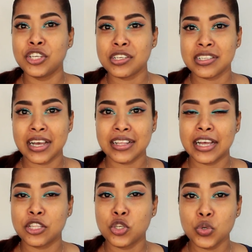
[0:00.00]
just like
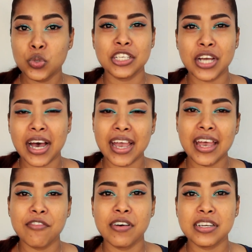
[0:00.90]
that too. Such a
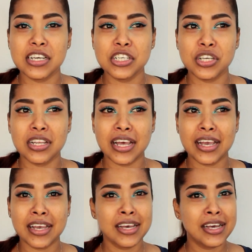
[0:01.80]
high-end foundation,
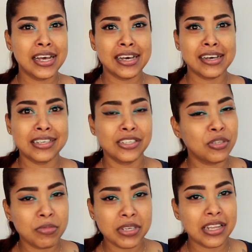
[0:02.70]
like I
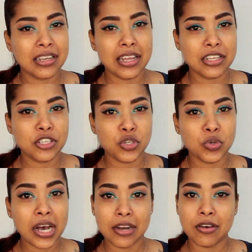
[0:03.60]
shouldn't be getting that
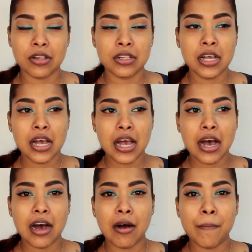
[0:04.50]
issue at all.
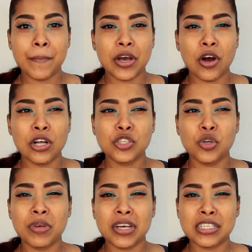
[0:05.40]

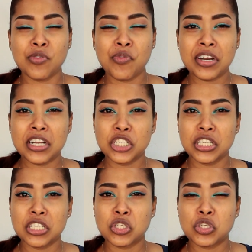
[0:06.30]
Also, because the
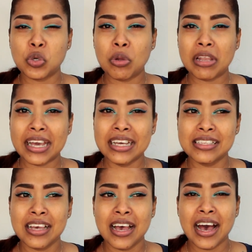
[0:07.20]
foundation is so
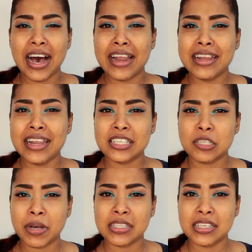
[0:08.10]
light, I didn't
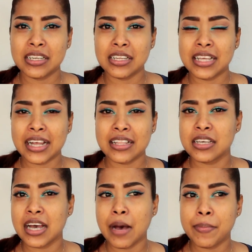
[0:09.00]
expect that
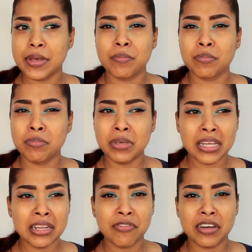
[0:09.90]
to happen.
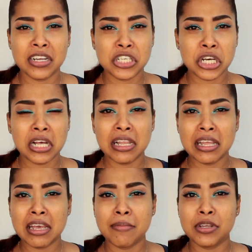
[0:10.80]
Being that the foundation
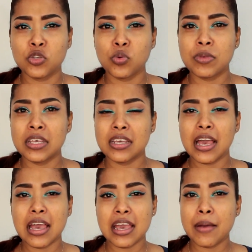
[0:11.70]
claimed to
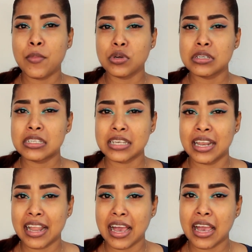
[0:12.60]
be a more
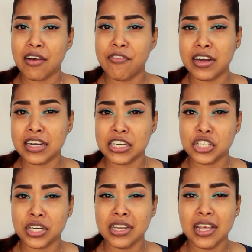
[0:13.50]
skin-like
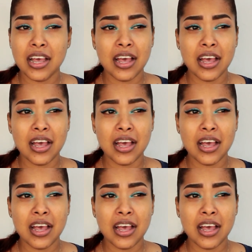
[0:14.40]
foundation,